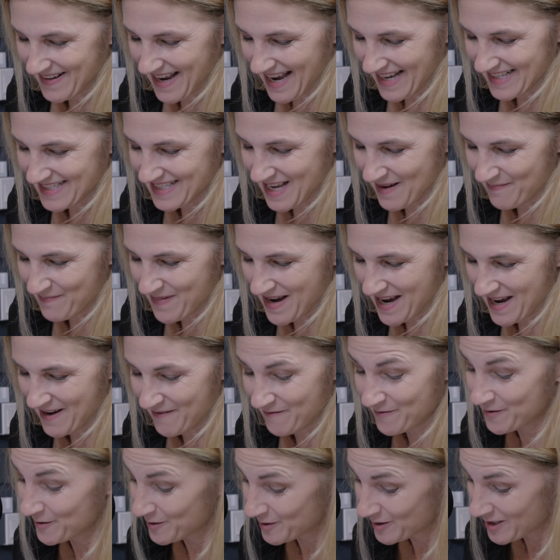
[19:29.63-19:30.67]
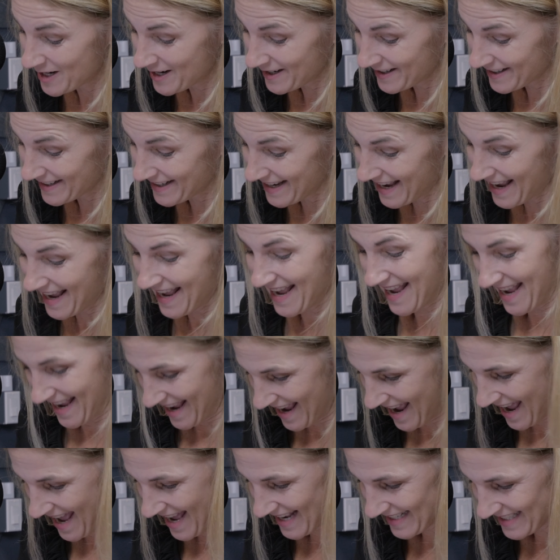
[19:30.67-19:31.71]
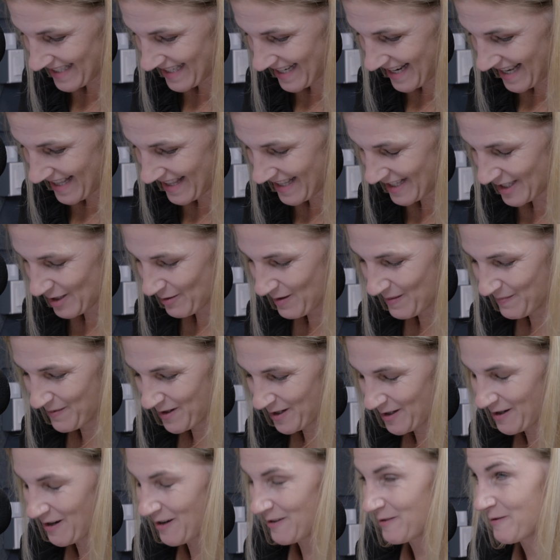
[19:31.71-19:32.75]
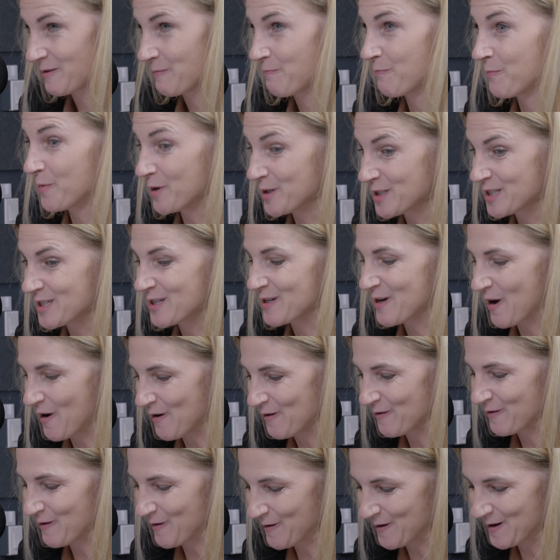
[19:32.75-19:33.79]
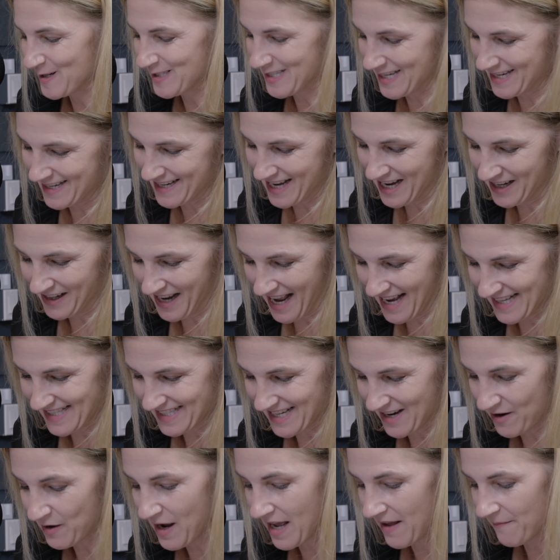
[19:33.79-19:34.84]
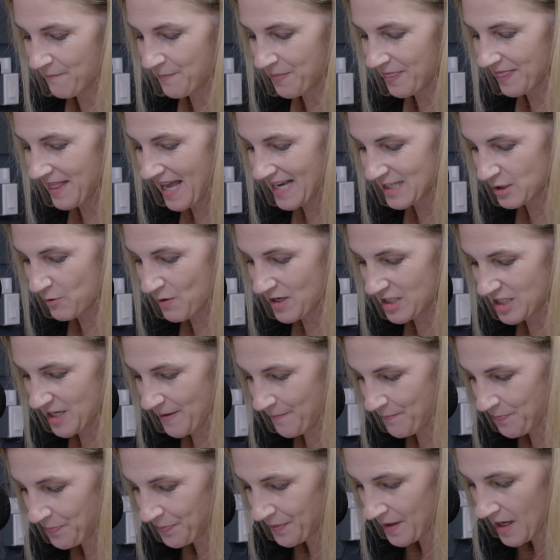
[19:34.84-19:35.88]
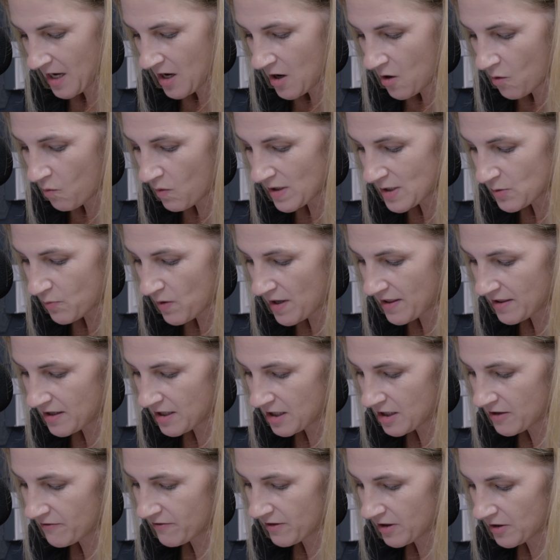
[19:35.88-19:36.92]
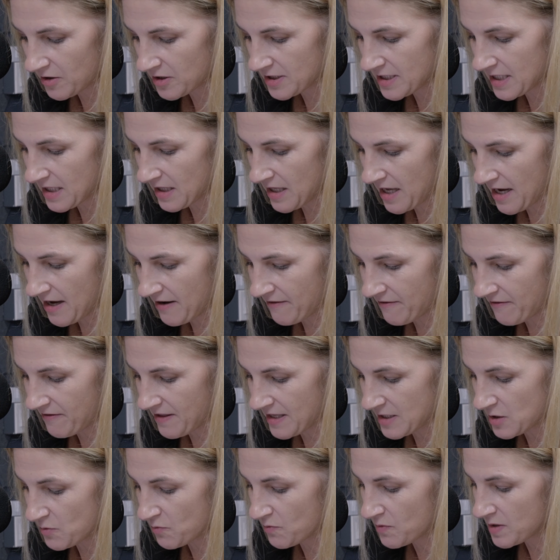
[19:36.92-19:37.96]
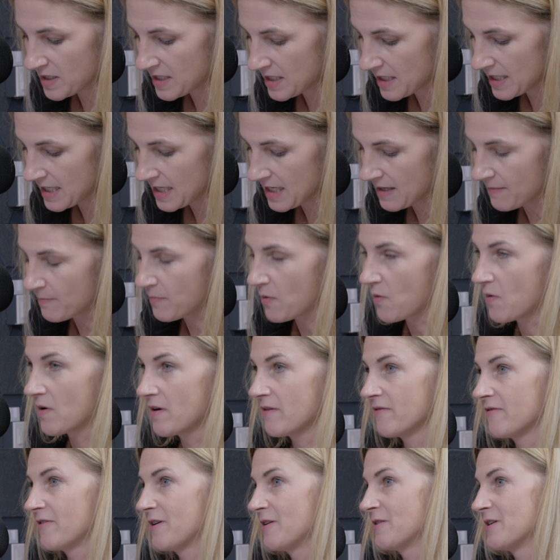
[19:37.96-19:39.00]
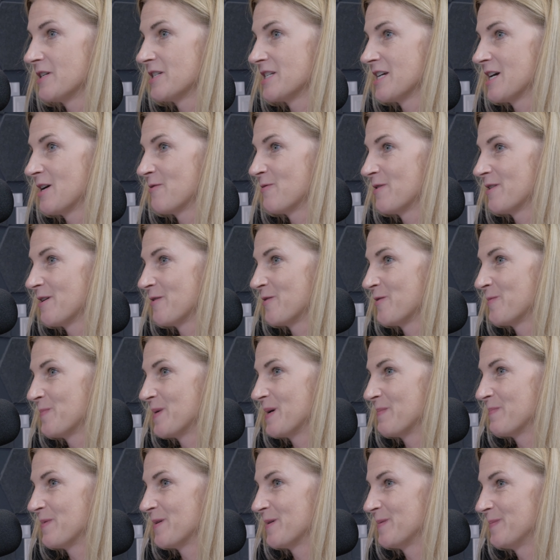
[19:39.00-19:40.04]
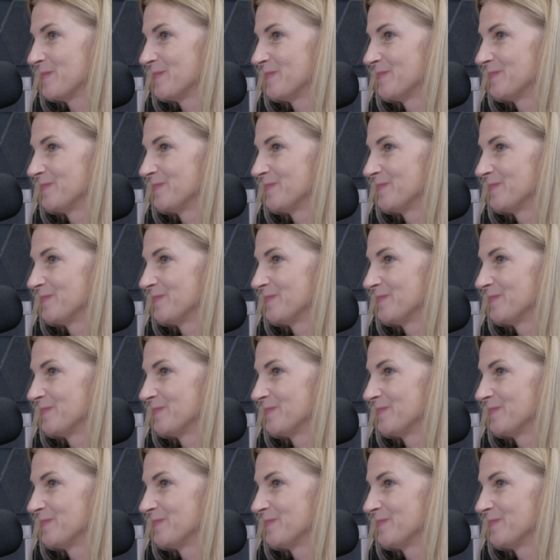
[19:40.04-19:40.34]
yeah, stop by a food truck at the Twin Birch Golf Course in Kalkaska. Okay, last question. What's one thing you've learned in life that's really important for you to share with other people?